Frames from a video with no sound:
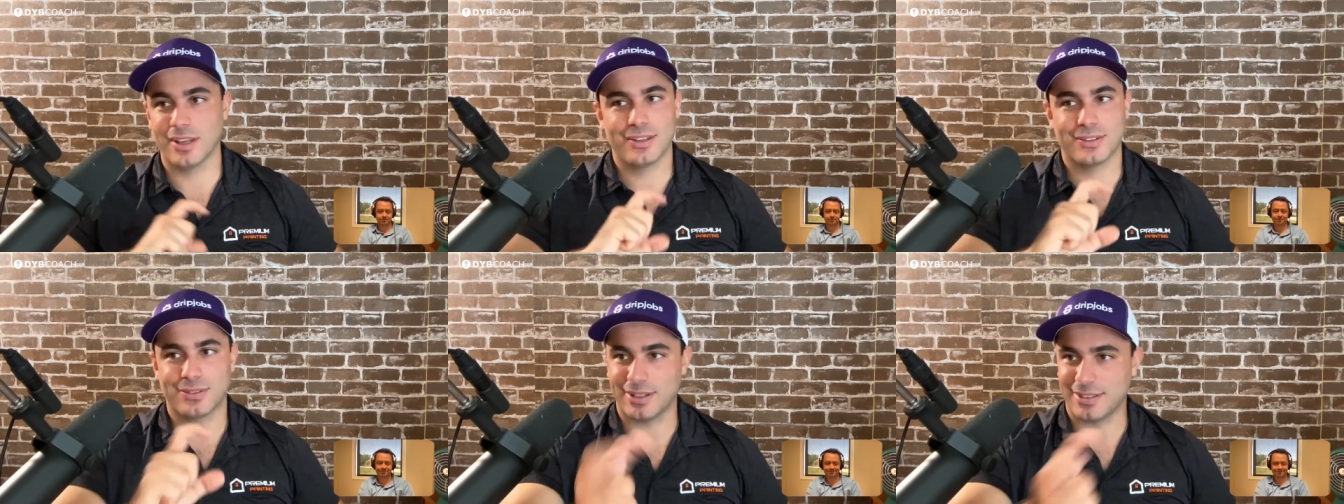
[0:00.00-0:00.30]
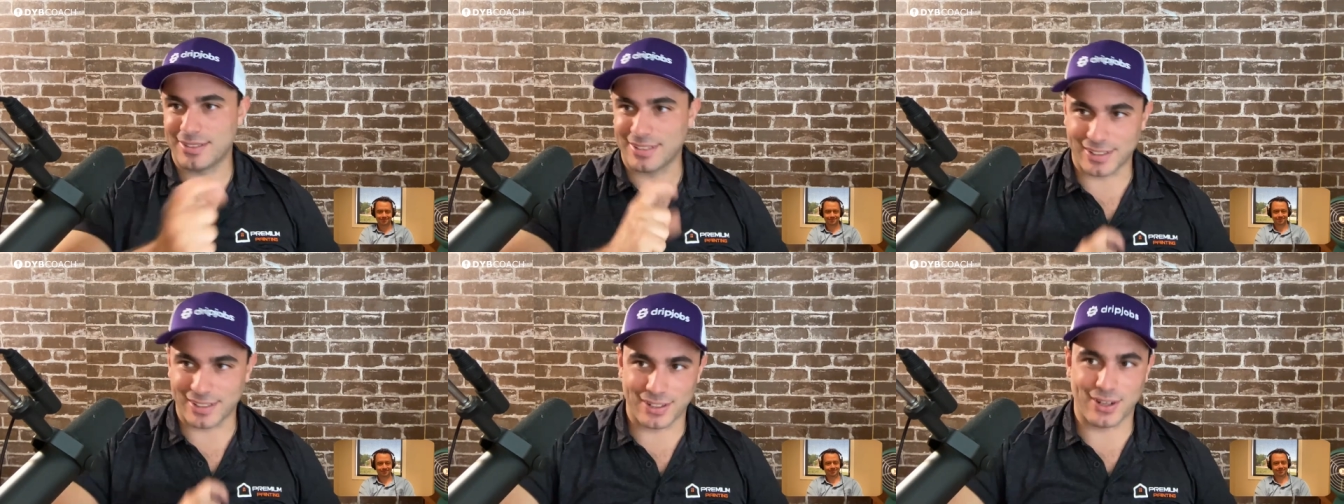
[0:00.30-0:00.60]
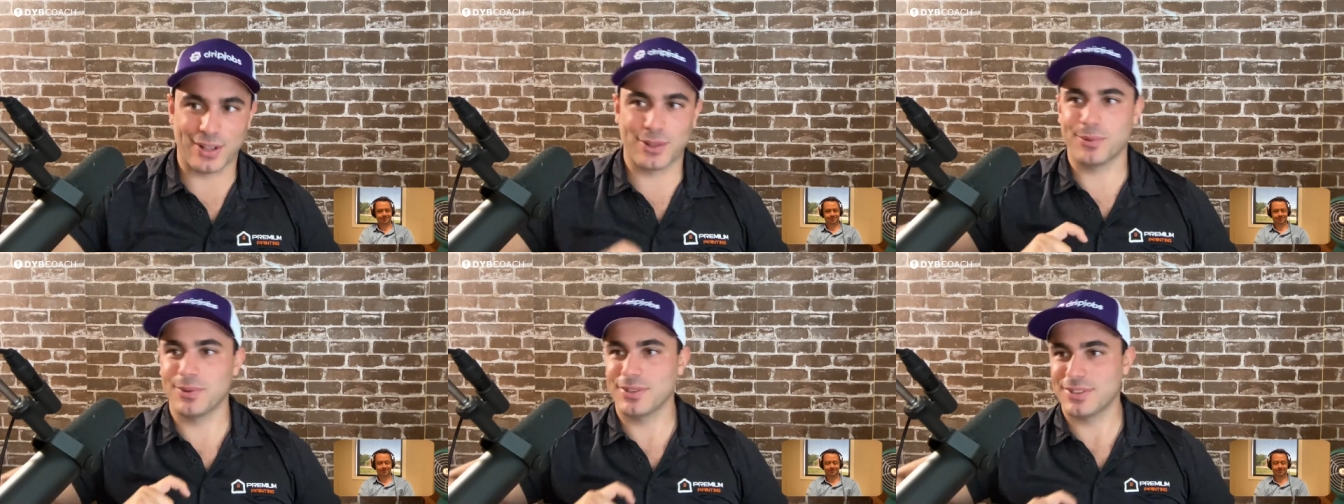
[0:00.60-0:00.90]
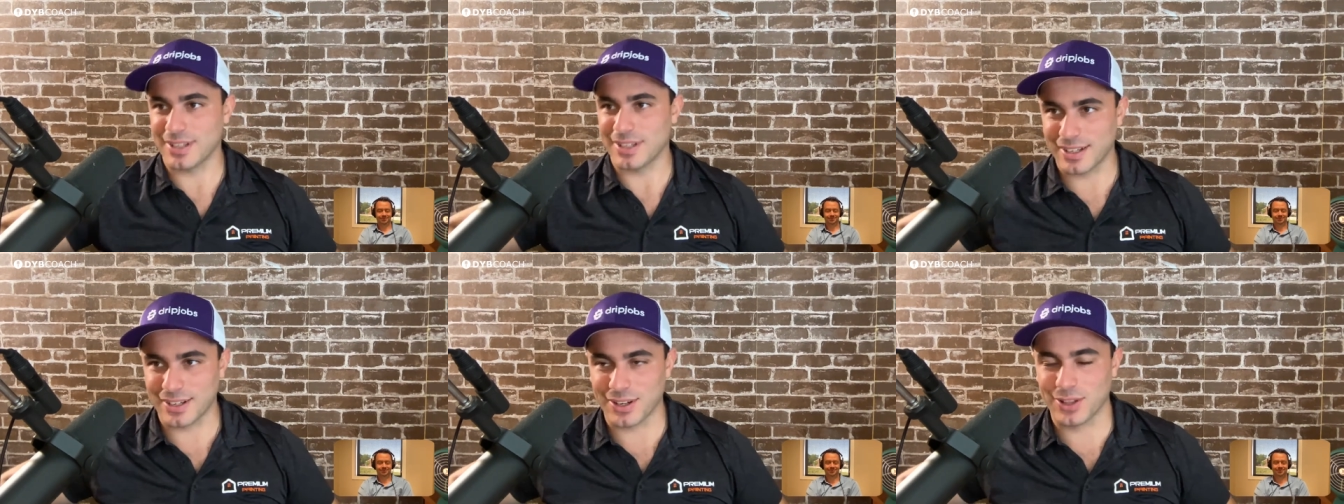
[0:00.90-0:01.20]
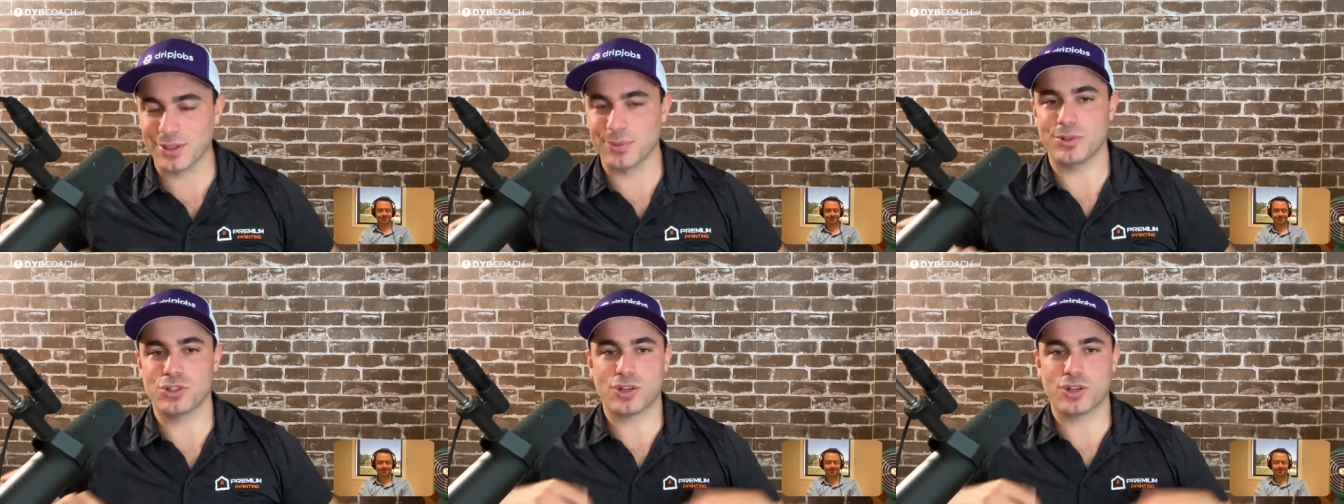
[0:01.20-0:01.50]
So I'd send another one, send
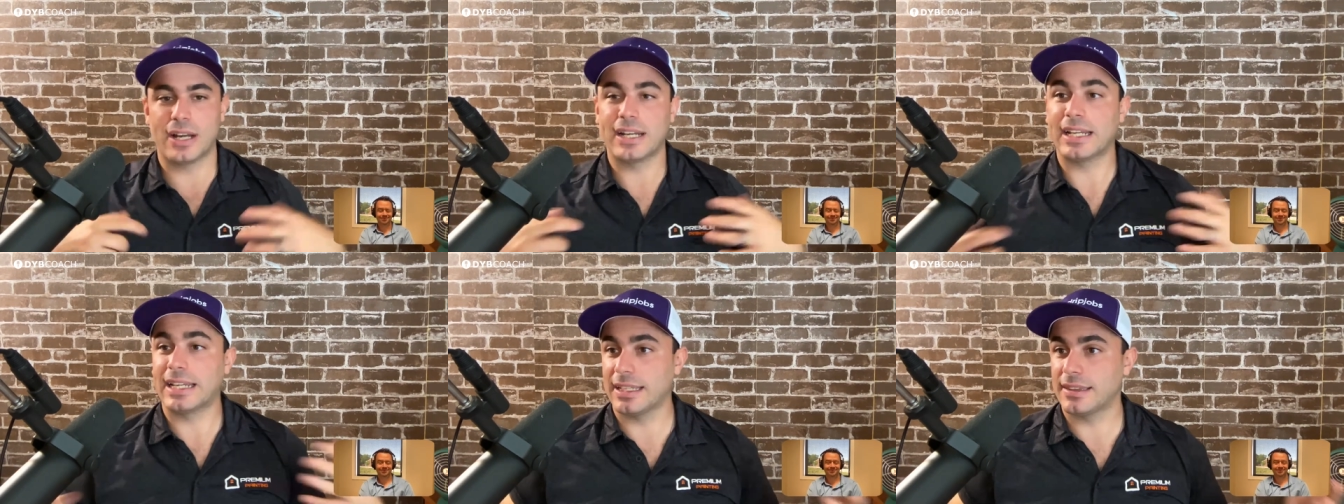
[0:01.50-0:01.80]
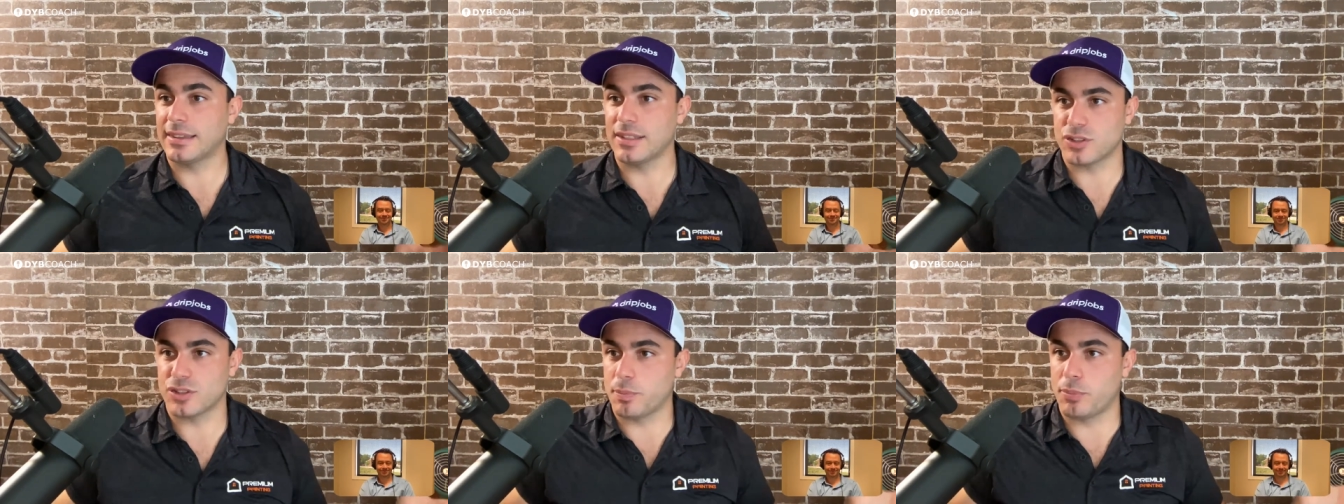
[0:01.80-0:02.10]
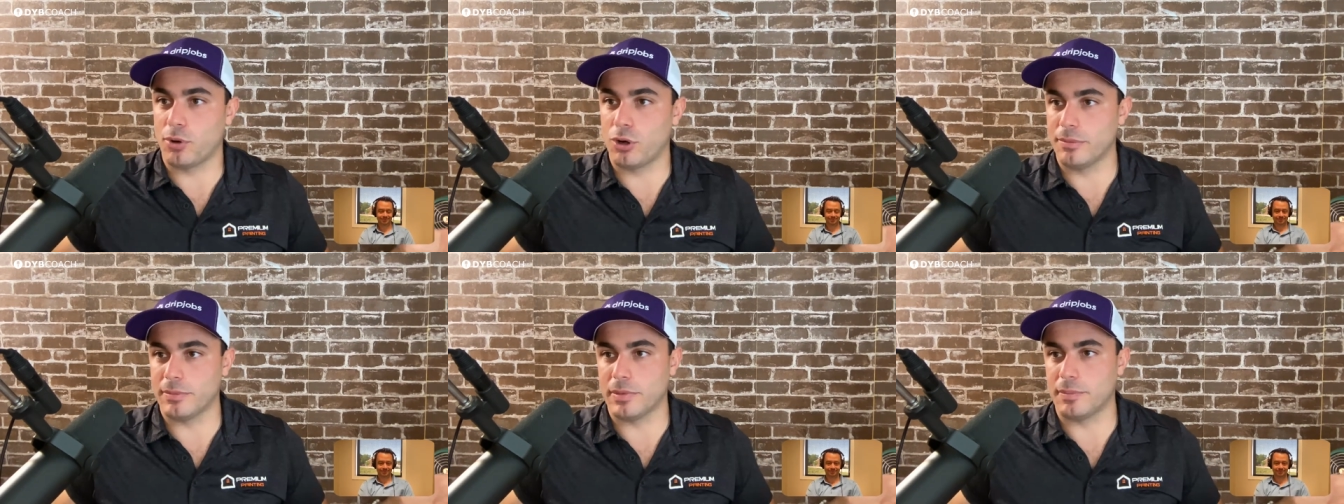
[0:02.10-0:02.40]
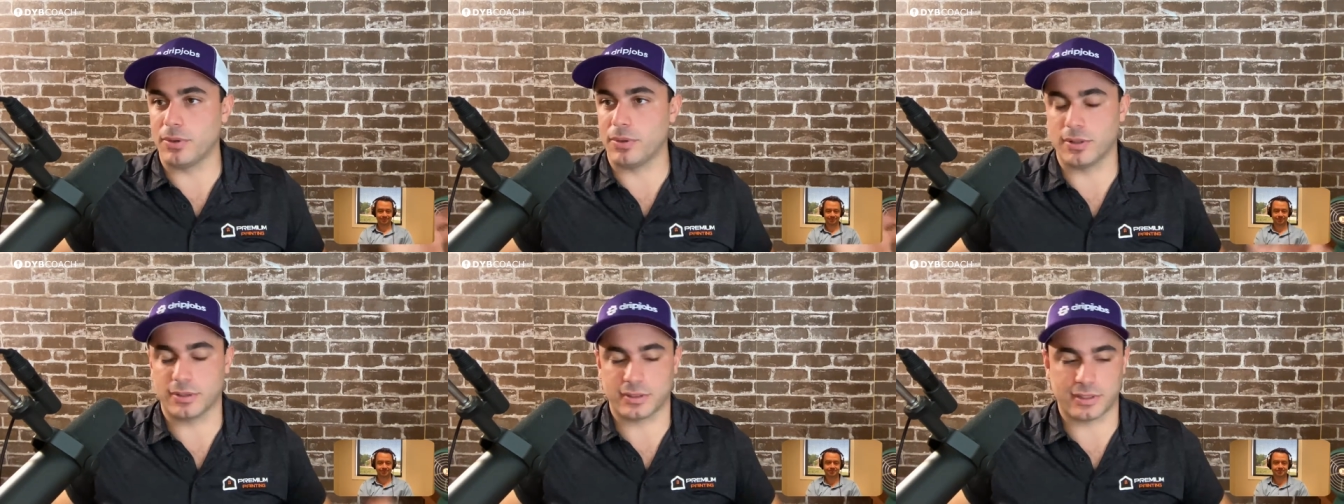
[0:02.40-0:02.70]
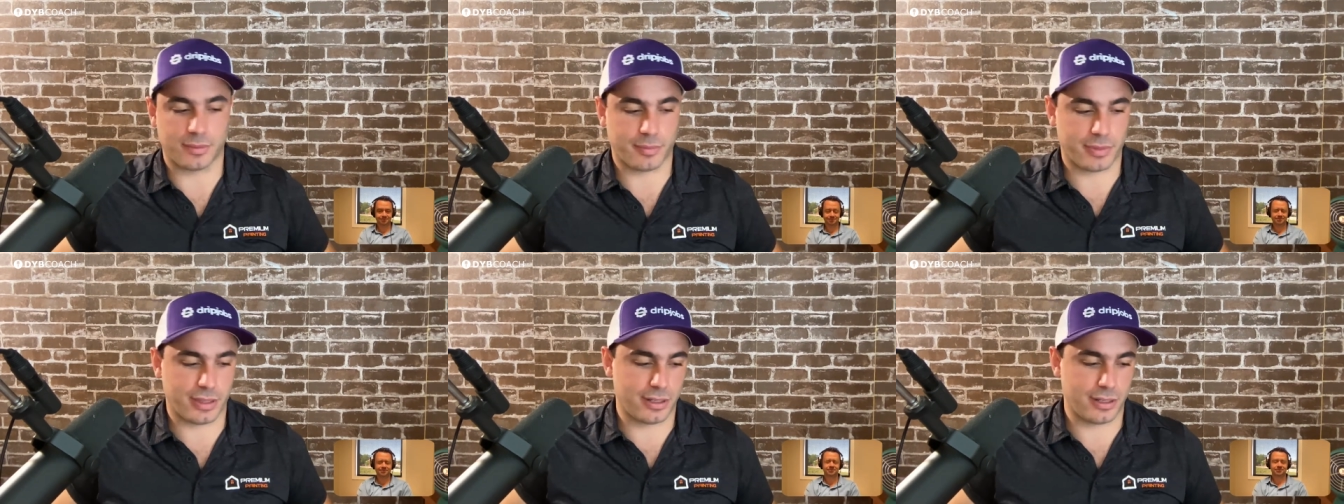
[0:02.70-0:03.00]
another one, trying to get this appointment booked.
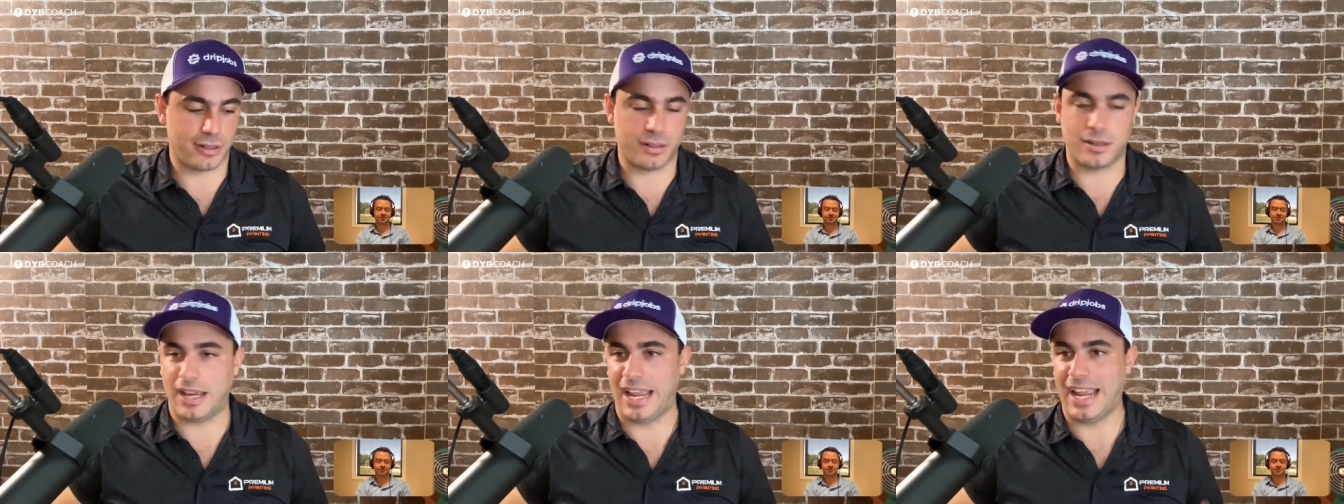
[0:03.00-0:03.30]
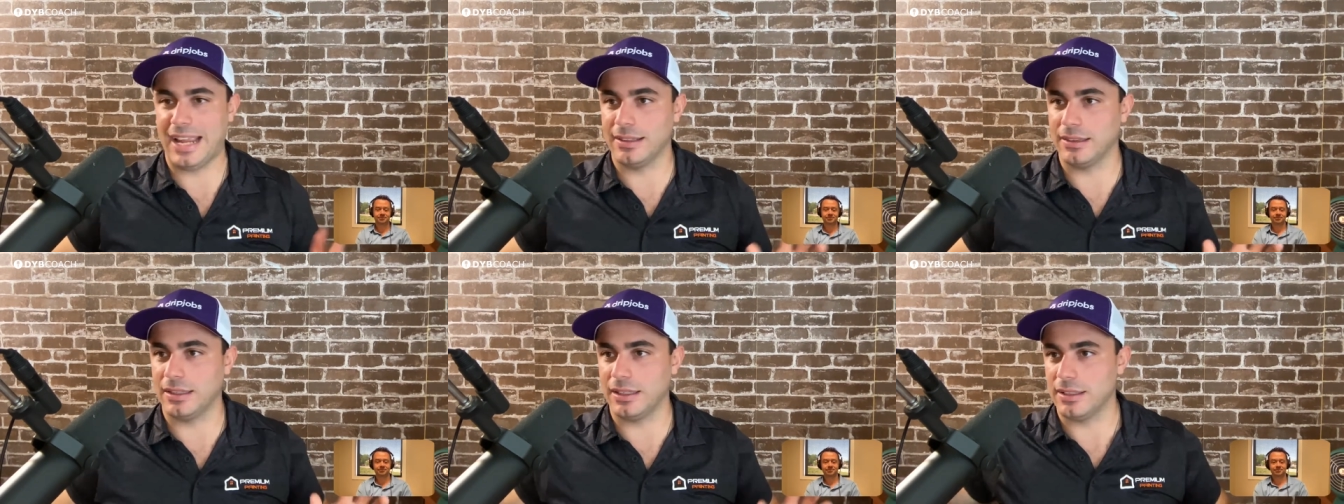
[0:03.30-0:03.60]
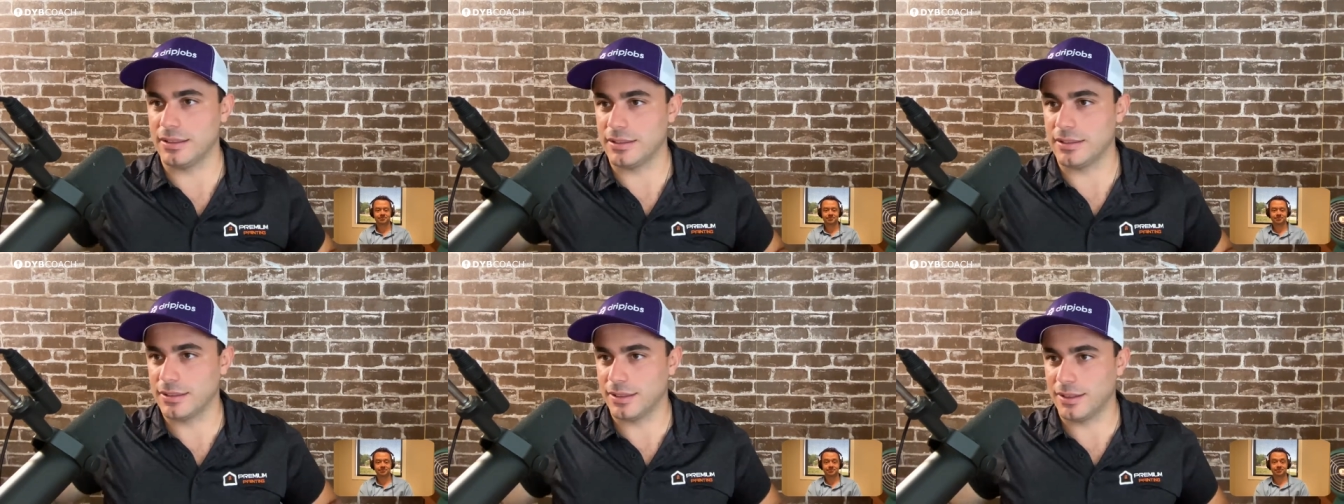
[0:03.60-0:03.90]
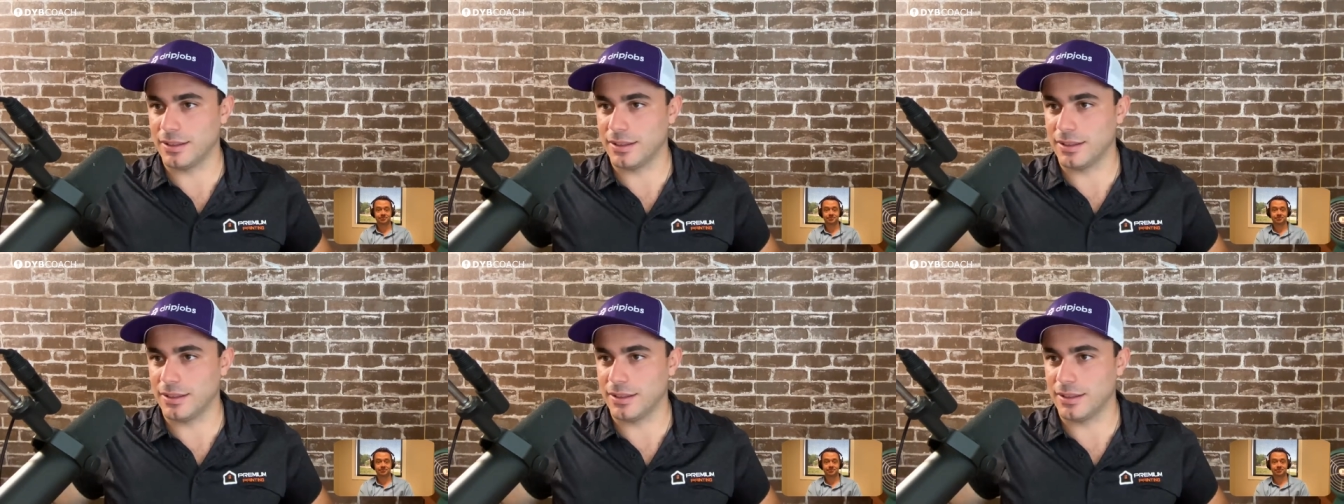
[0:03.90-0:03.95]
And I'm thinking, Oh, I hate leads. You know,